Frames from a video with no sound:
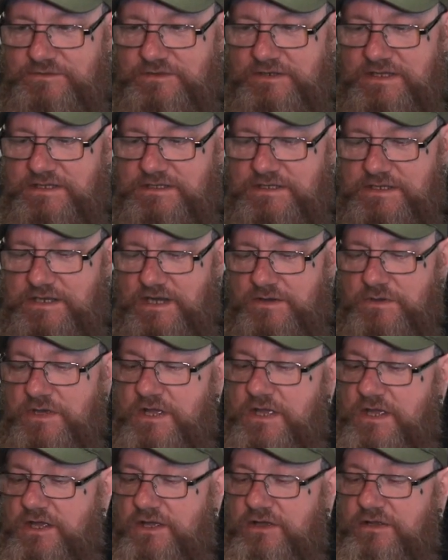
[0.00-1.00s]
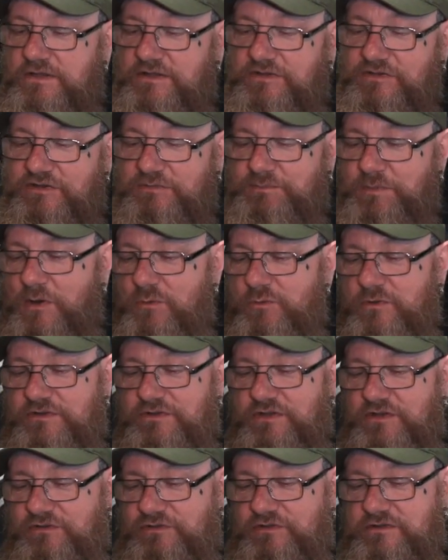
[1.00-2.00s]
So there you go. This is bottle
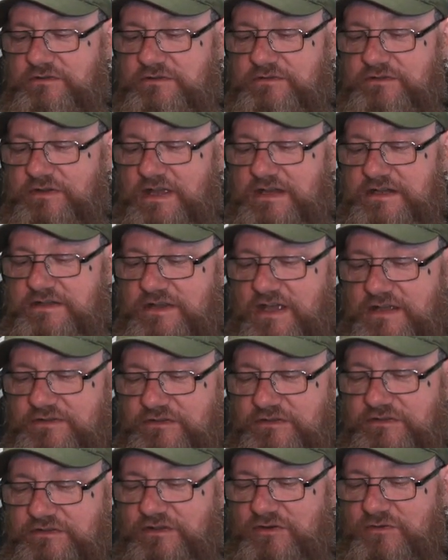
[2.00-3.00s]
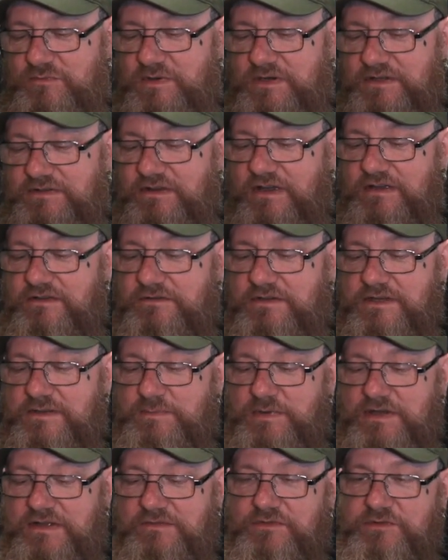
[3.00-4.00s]
conditioned and it has a sell-by date on
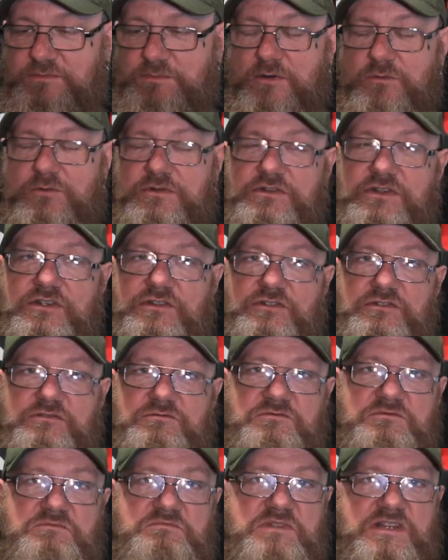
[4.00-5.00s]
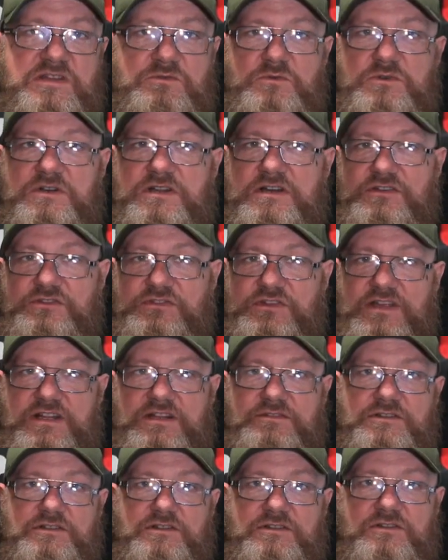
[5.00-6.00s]
it, but if it's bottle conditioned, it will last a
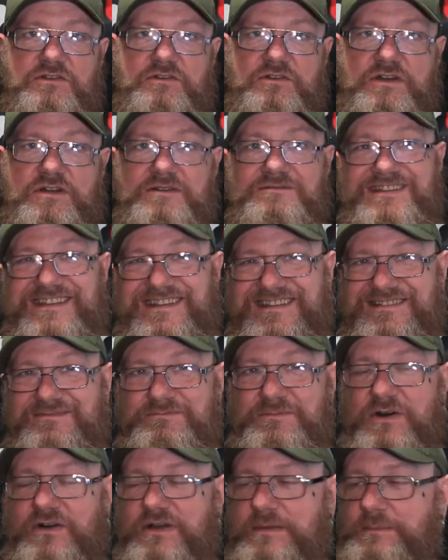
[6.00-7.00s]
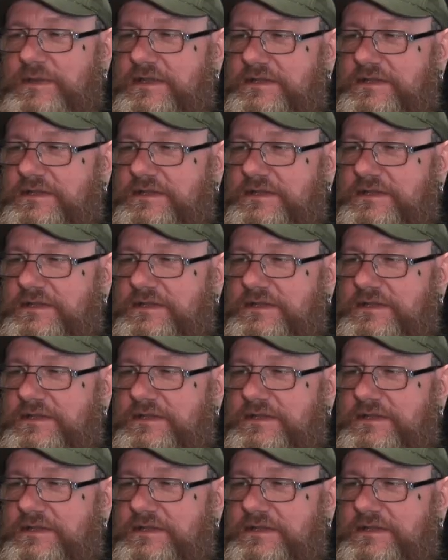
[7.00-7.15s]
hell of a lot longer, in my